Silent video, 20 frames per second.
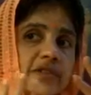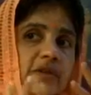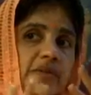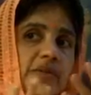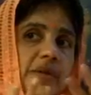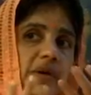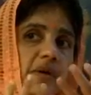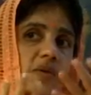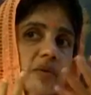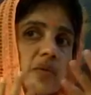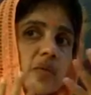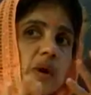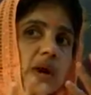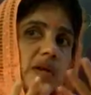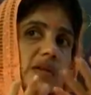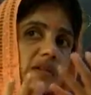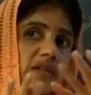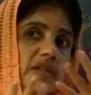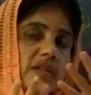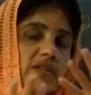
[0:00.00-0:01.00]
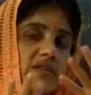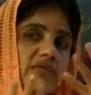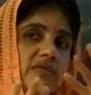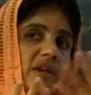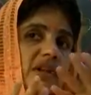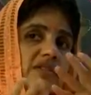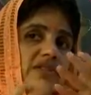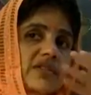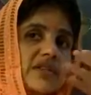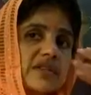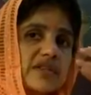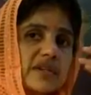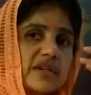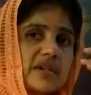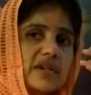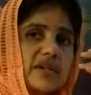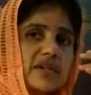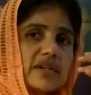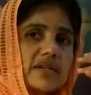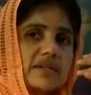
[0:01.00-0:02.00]
about what these structures
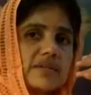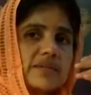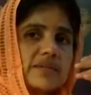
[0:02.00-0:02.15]
are.